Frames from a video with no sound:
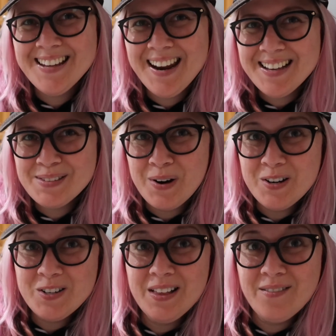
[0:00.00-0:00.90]
today is
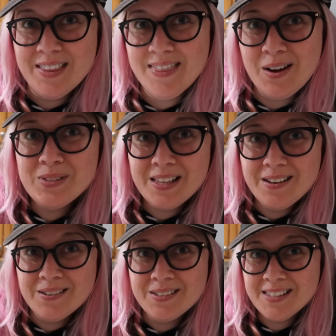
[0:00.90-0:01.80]
March 11th, I was
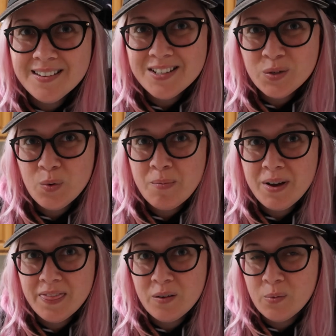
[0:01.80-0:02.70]
close. Just one
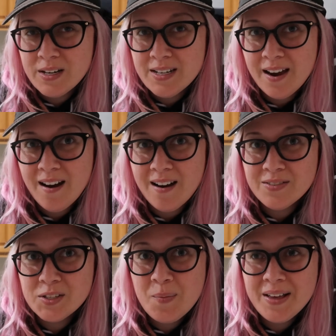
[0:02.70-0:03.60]
month and one day
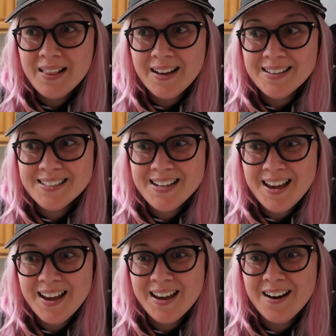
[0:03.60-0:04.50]
off. So my last
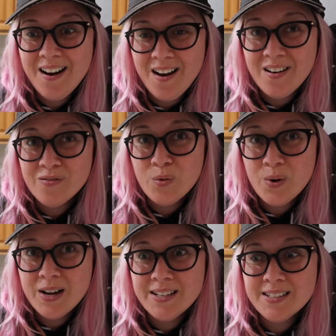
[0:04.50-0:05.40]
day off
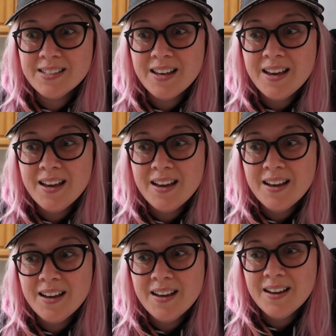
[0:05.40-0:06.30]
was
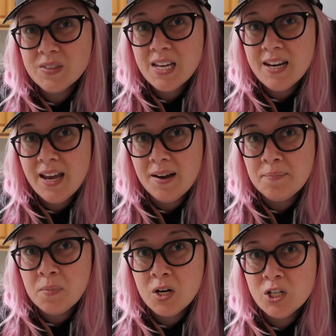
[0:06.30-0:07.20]
Sunday,
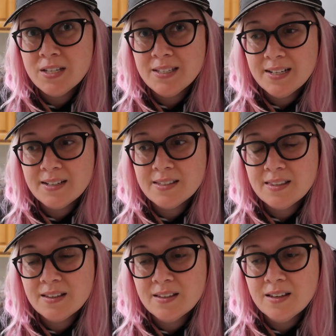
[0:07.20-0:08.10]
March 6th.
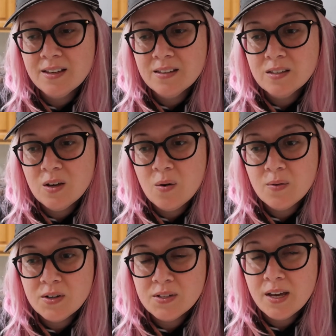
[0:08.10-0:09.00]
So
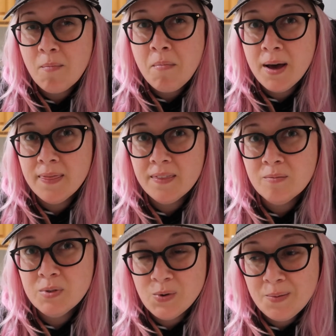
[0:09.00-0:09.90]
there's like a month
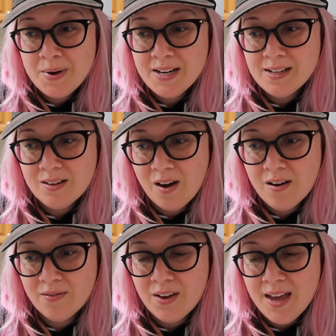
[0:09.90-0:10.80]
in between my days off